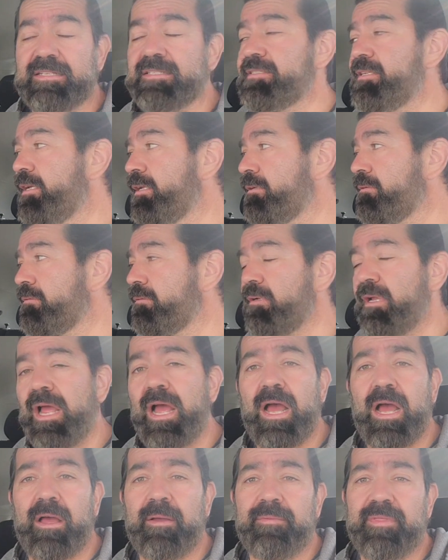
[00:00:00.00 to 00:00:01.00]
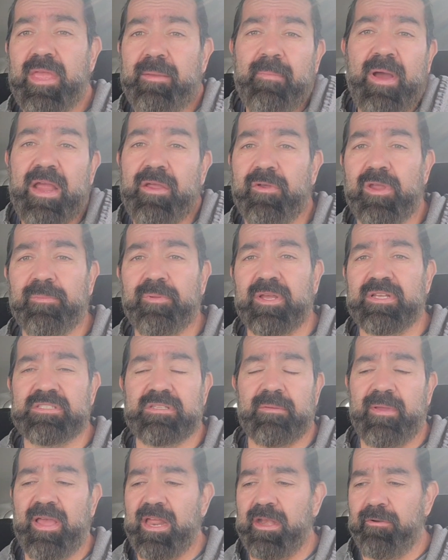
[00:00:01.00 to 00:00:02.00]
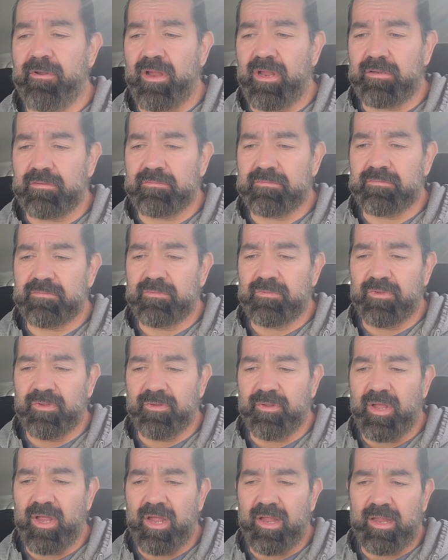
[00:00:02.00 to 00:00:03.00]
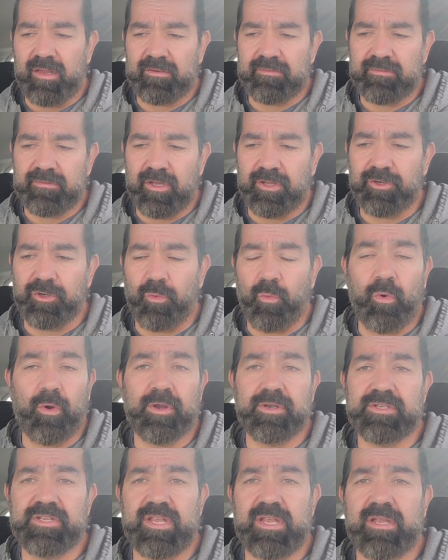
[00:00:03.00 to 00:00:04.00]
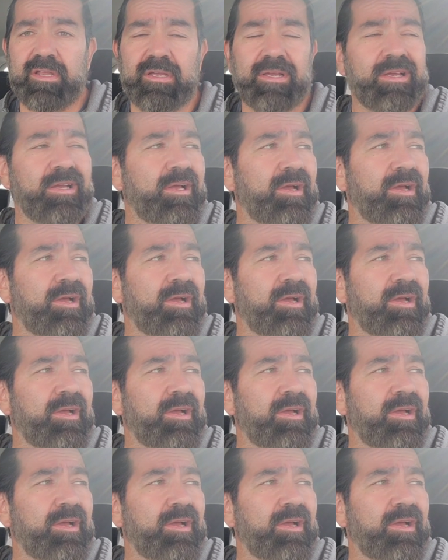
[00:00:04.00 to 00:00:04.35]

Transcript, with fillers: this in. They might replace the battery under warranty.